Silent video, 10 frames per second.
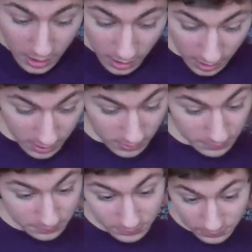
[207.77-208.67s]

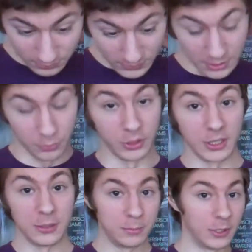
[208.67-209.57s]
it
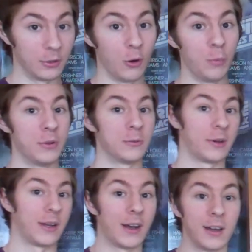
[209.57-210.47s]
really, you know, opened
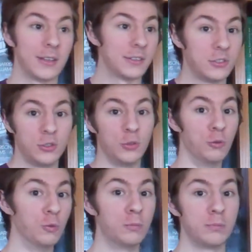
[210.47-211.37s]
my eyes
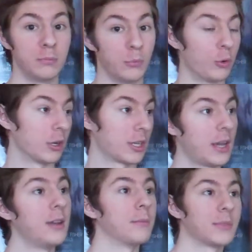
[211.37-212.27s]
to more
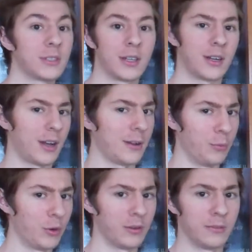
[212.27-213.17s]
games that I
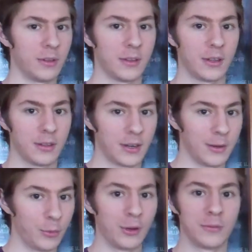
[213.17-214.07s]
would
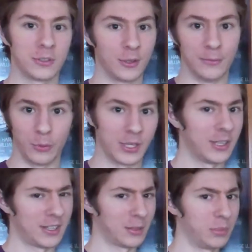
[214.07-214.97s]
have just avoided
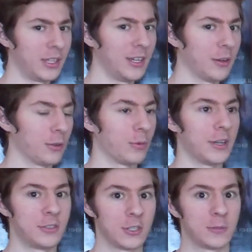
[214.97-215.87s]
like the plague
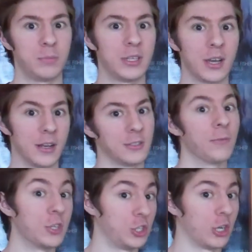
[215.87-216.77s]
otherwise, just because
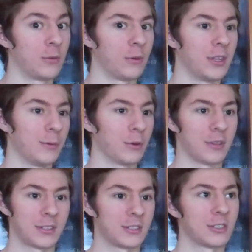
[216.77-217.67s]
of the genre they were.
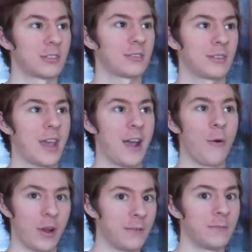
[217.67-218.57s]
That's just
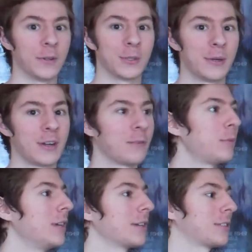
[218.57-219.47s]
how I felt about
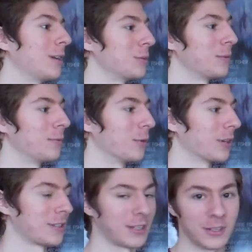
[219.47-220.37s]
FPS games before,
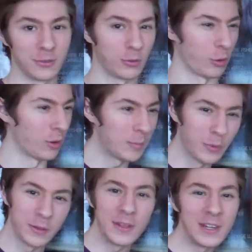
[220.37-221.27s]
because I didn't grow up
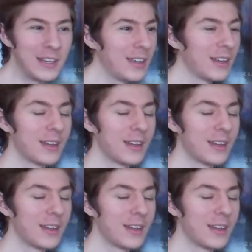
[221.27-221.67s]
with any